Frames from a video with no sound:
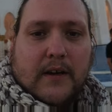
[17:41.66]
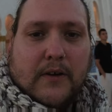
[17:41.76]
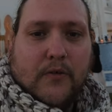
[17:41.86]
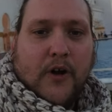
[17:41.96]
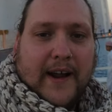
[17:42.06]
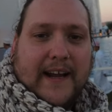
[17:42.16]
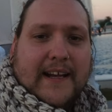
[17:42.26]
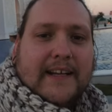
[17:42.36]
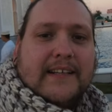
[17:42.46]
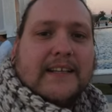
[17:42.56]
All right,
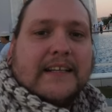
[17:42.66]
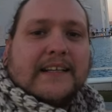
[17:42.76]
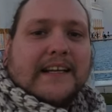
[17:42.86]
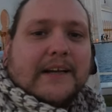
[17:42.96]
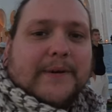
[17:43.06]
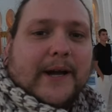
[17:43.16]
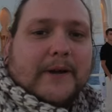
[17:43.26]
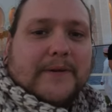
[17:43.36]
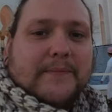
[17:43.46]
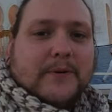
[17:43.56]
here we
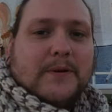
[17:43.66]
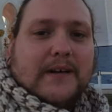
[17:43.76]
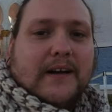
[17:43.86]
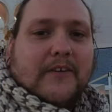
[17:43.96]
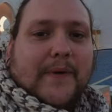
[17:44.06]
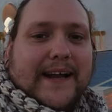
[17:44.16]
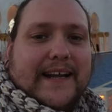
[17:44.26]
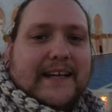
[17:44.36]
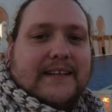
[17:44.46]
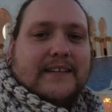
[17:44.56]
go, people. I've made
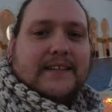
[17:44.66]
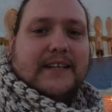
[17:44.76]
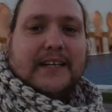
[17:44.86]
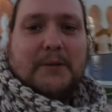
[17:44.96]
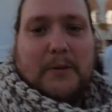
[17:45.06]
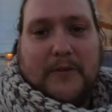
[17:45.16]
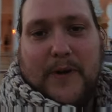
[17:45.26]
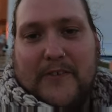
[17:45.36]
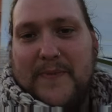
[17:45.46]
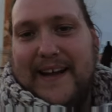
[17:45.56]
it. Well, we've
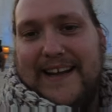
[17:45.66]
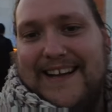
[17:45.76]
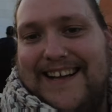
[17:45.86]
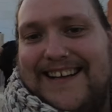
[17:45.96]
both made it.